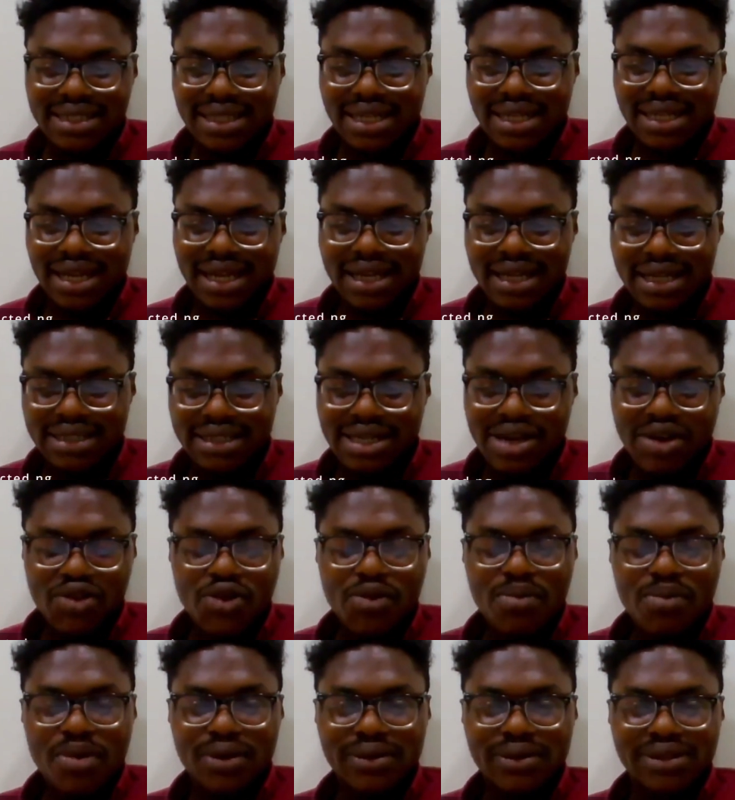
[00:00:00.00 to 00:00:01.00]
their
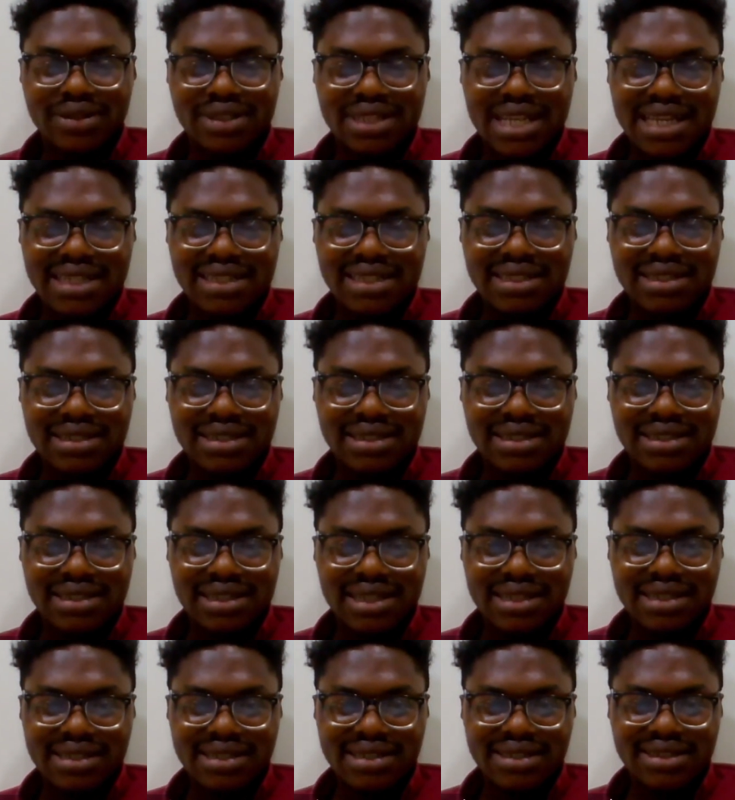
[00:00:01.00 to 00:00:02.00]
role models as
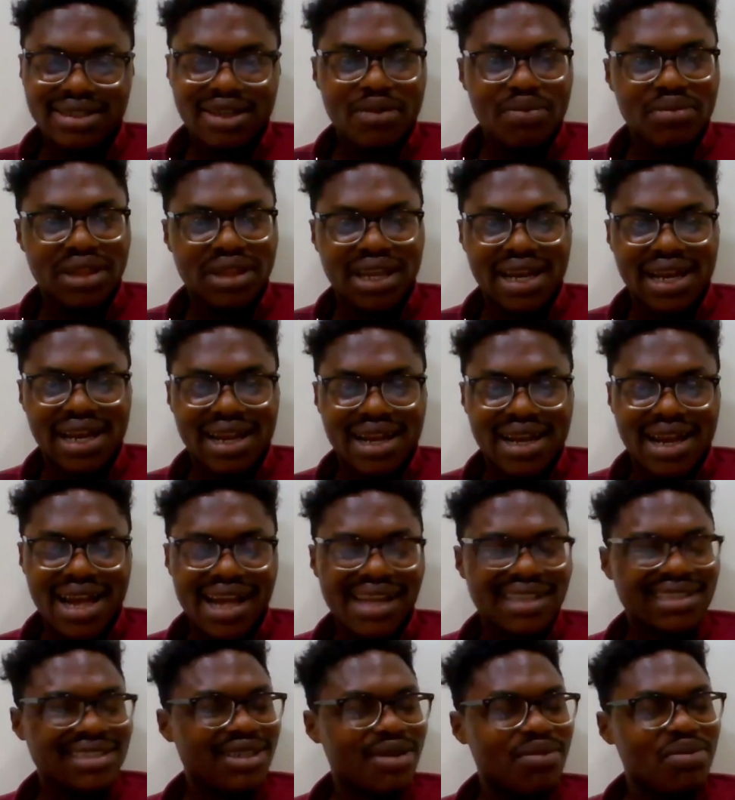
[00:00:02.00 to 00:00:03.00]
something
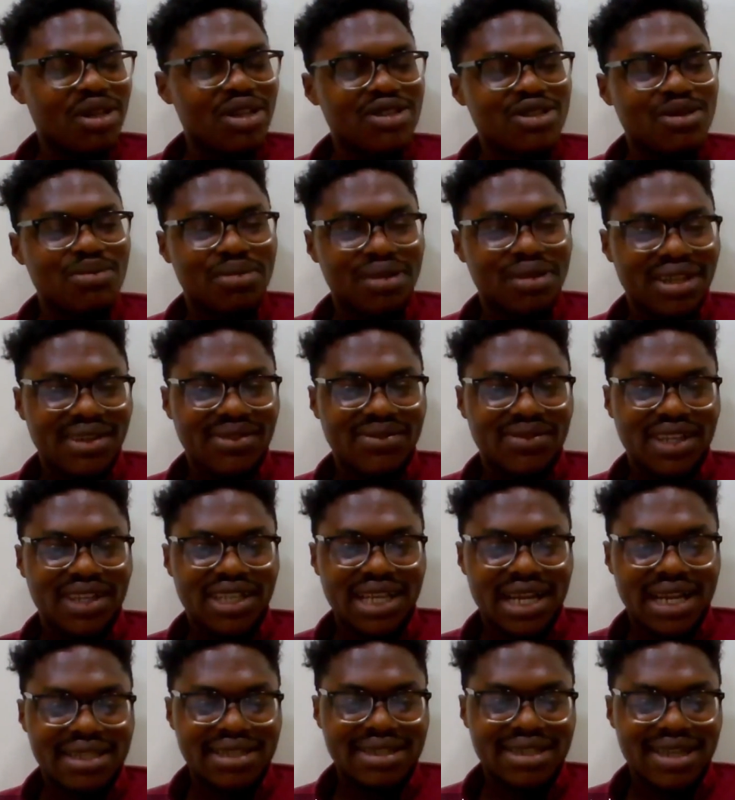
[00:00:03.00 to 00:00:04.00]
to believe
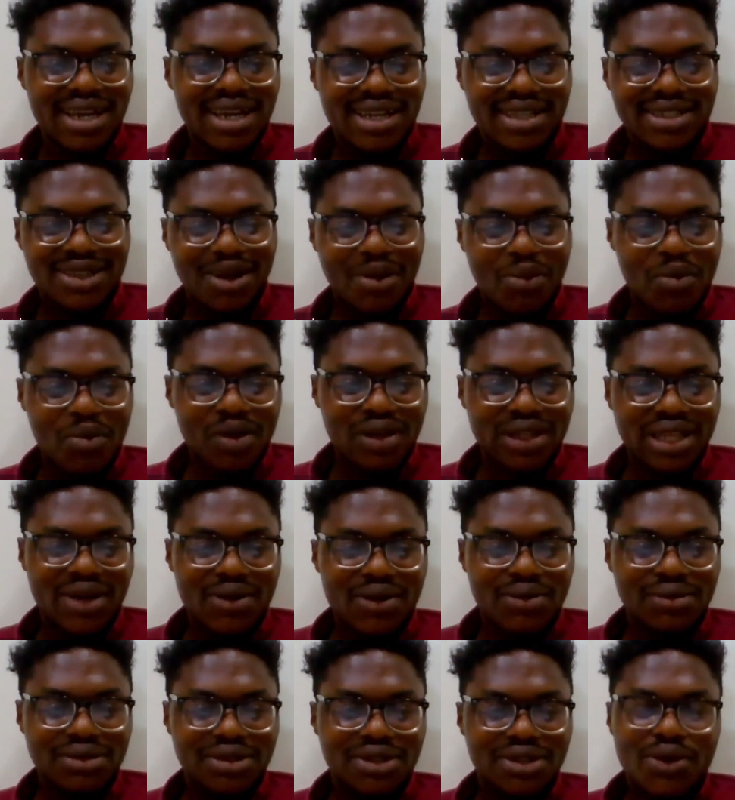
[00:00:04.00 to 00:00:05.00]
in, and someone they
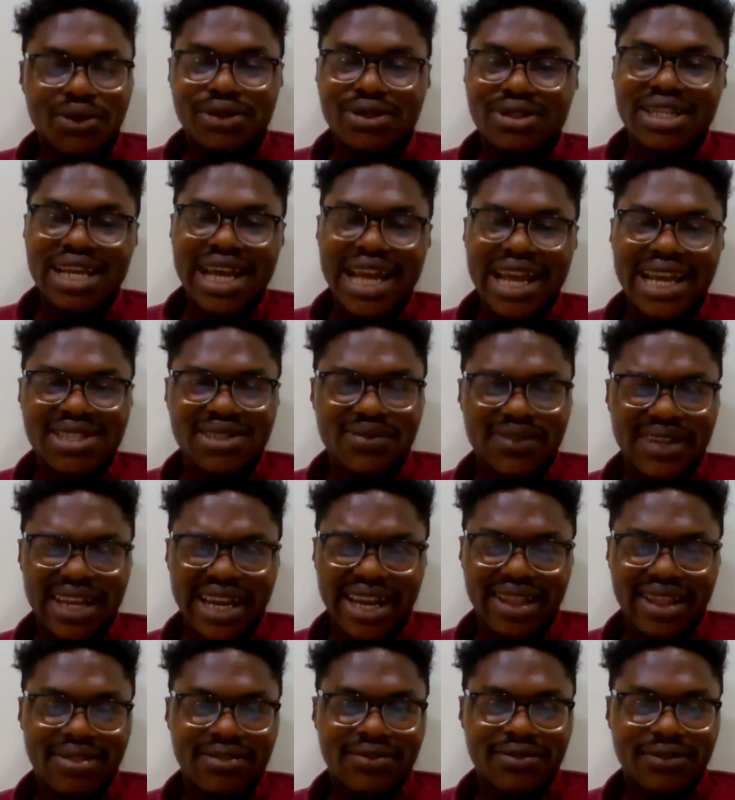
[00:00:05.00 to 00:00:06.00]
could go to the ends of the
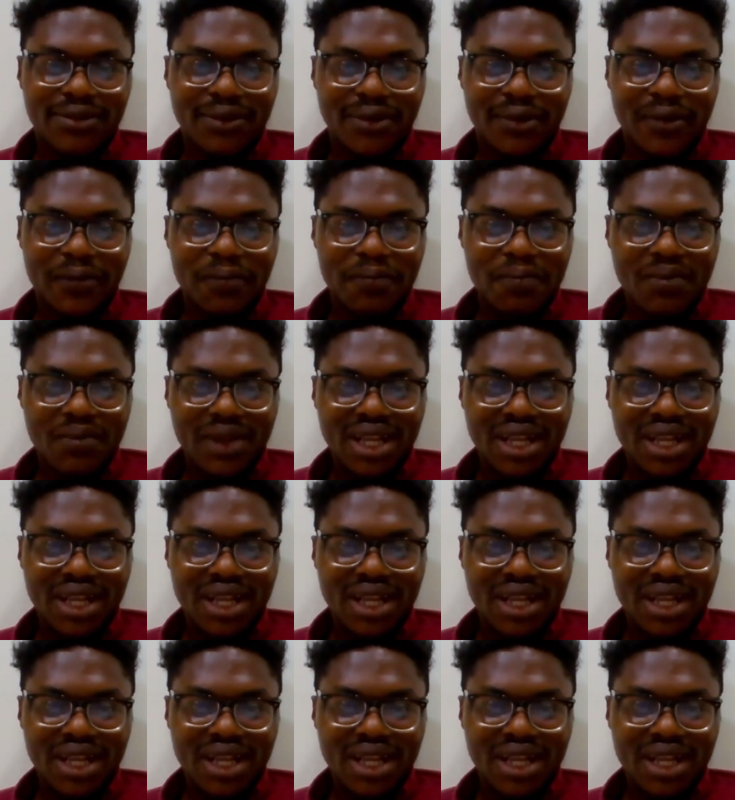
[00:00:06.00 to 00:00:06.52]
earth for.